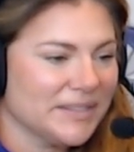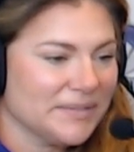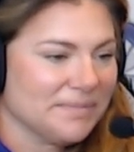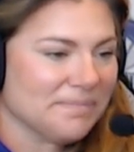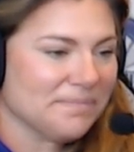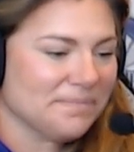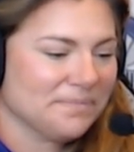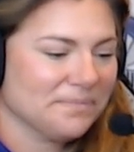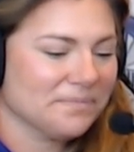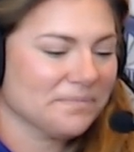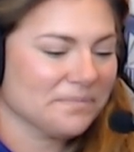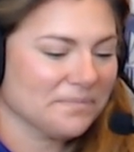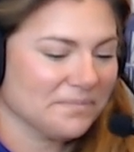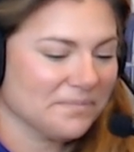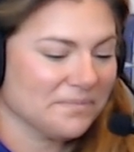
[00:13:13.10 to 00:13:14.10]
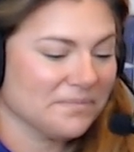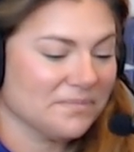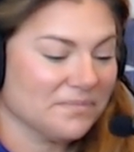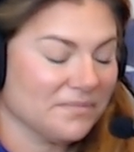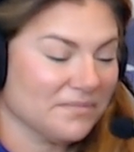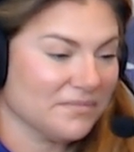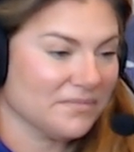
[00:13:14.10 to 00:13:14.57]

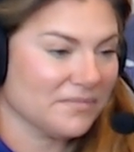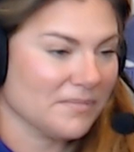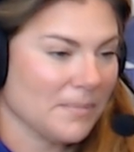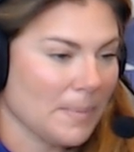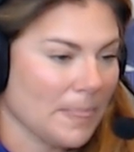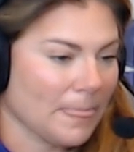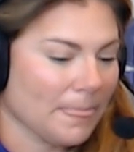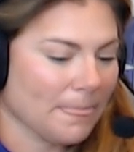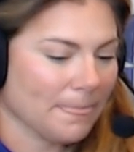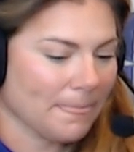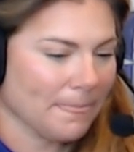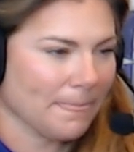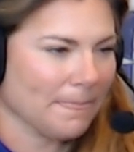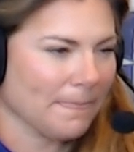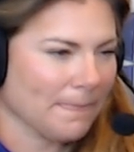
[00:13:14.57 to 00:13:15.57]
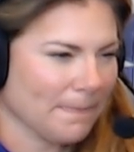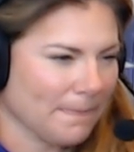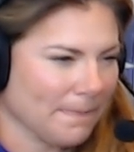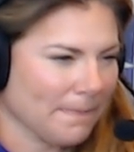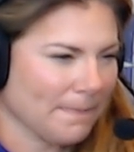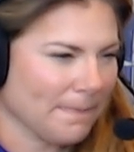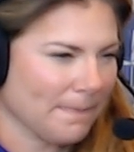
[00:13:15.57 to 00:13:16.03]

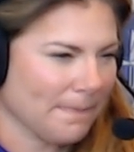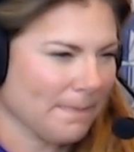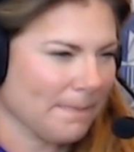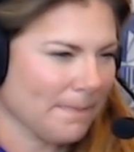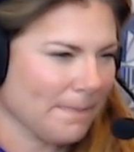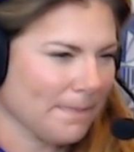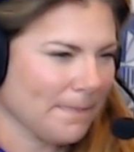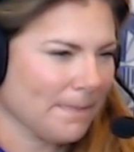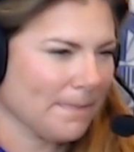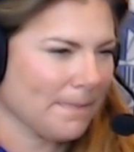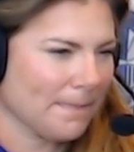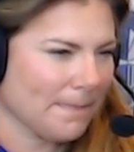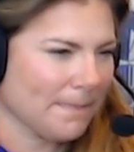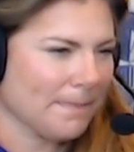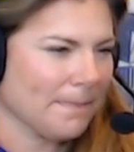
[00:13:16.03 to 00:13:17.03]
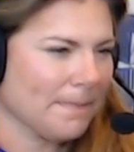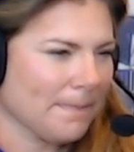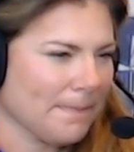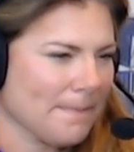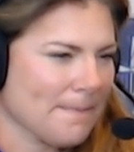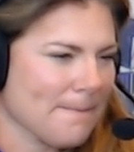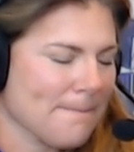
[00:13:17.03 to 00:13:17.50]

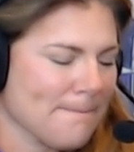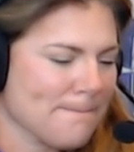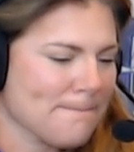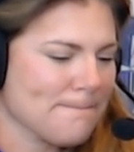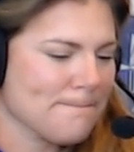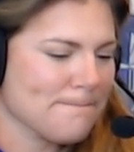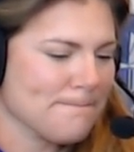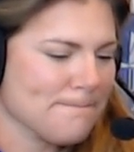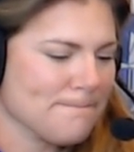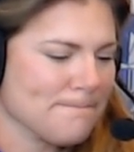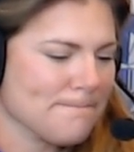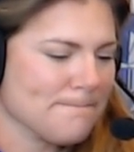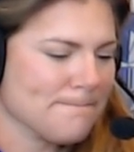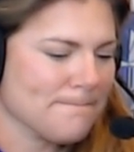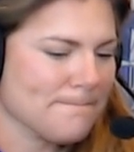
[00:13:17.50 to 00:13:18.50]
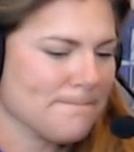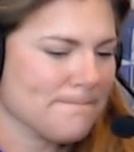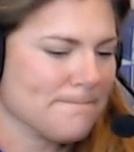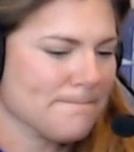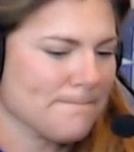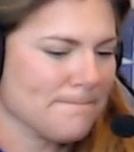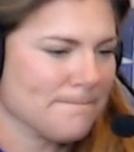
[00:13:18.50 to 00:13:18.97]

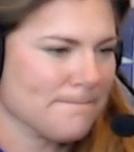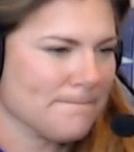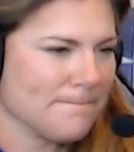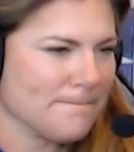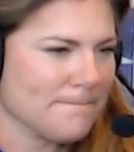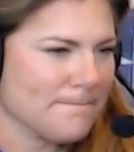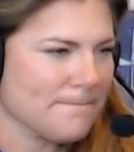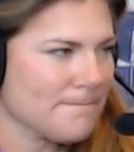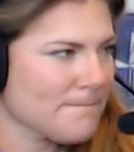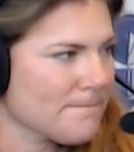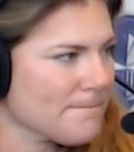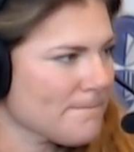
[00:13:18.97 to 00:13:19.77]
No words are spoken by the person on screen.